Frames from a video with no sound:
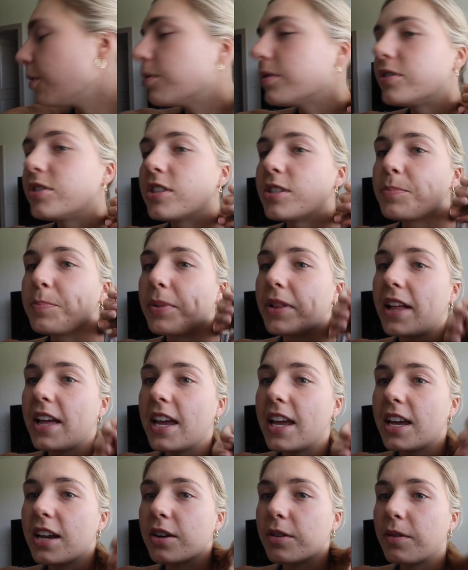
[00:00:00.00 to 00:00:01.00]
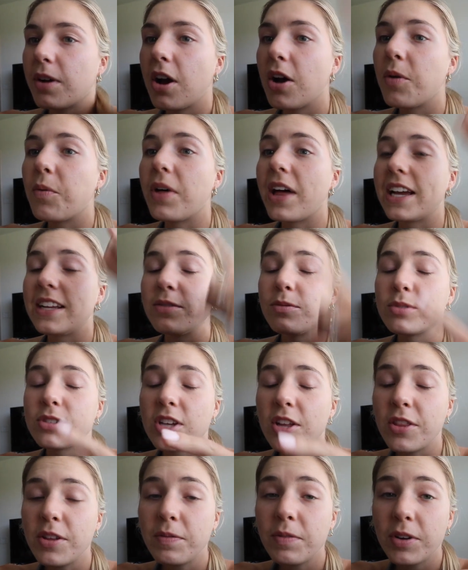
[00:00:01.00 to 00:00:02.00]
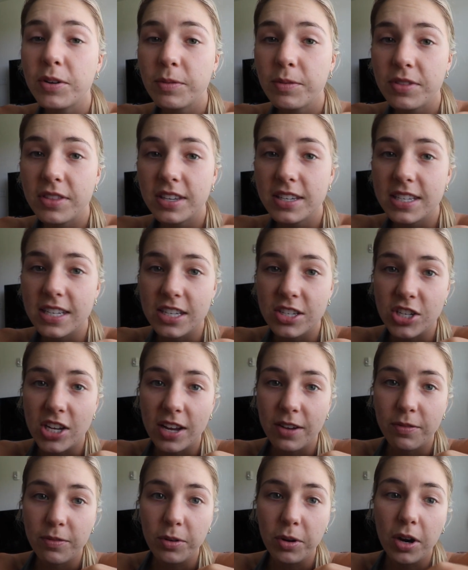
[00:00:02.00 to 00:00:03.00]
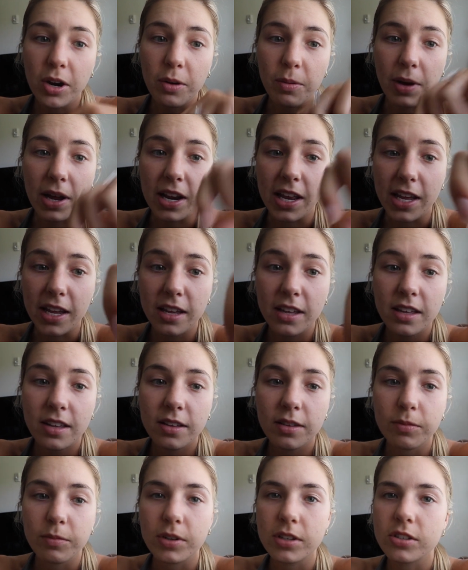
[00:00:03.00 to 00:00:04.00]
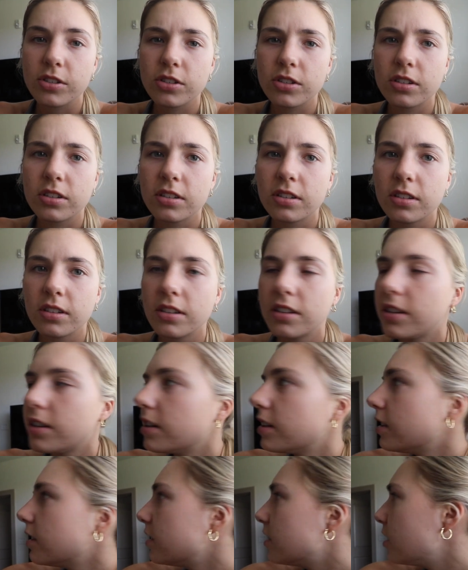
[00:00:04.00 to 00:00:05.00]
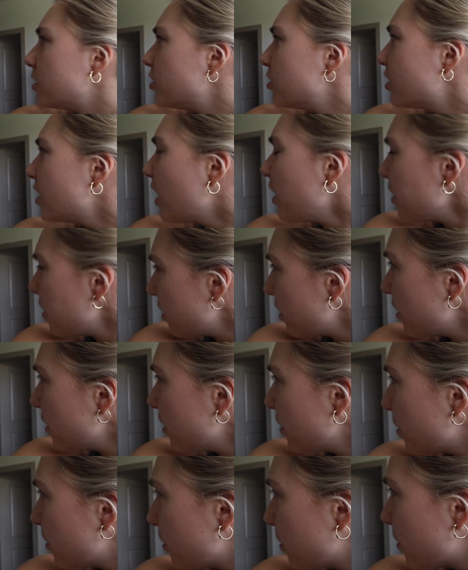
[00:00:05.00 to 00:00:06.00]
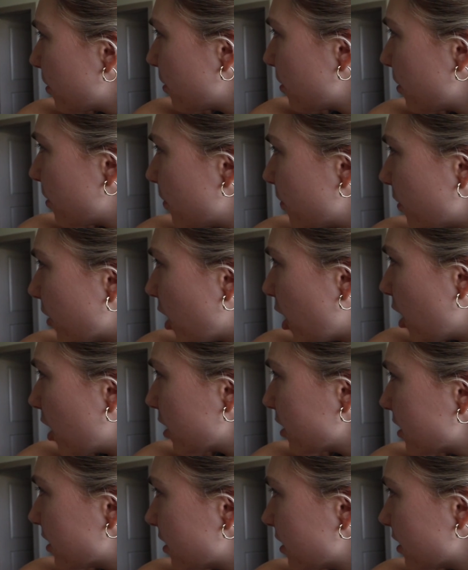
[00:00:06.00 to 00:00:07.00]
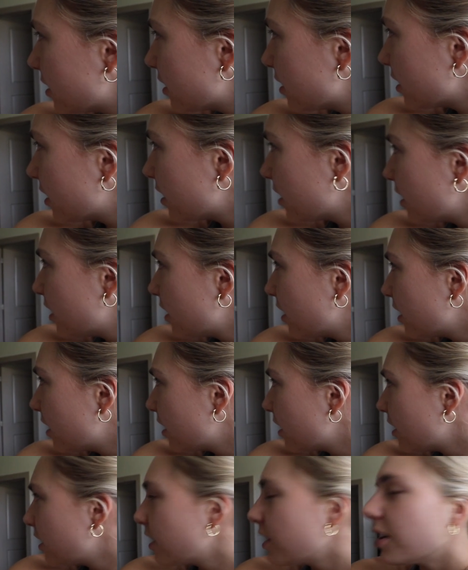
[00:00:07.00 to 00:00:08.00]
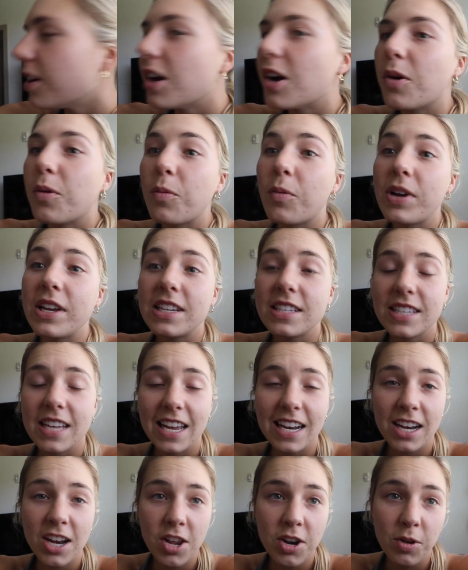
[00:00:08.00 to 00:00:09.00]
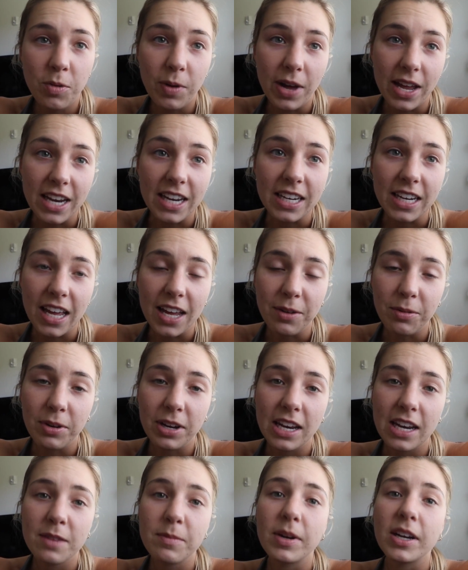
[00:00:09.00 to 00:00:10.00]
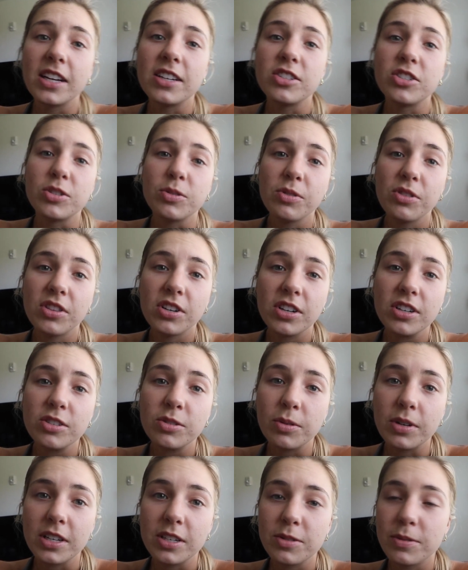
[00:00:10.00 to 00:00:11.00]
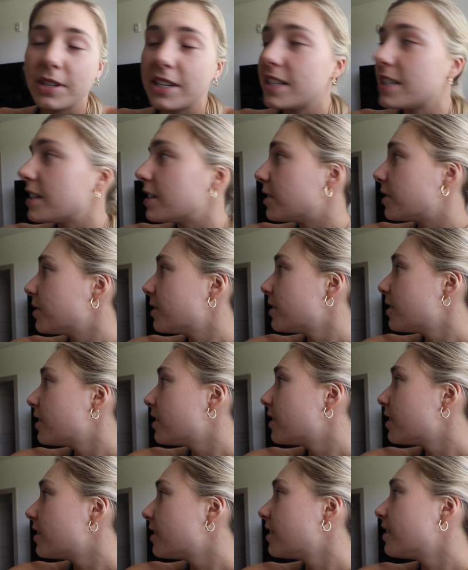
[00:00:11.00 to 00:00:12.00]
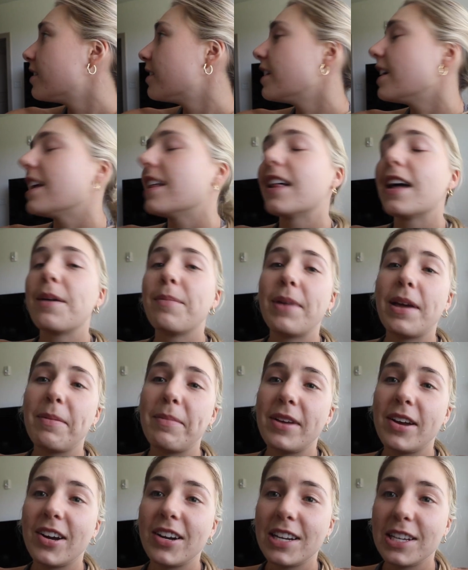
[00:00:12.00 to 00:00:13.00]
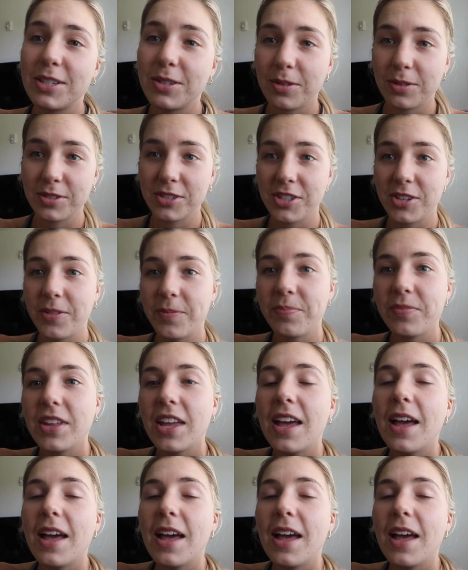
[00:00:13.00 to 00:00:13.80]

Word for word: was just playing. oh, well, I was on the phone with the DJ for our wedding, which could you tell the vlog? We decided on a wedding date. We're getting married June 3rd, oh, 2022. Yeah, yeah, yeah. Eli maybe already told you.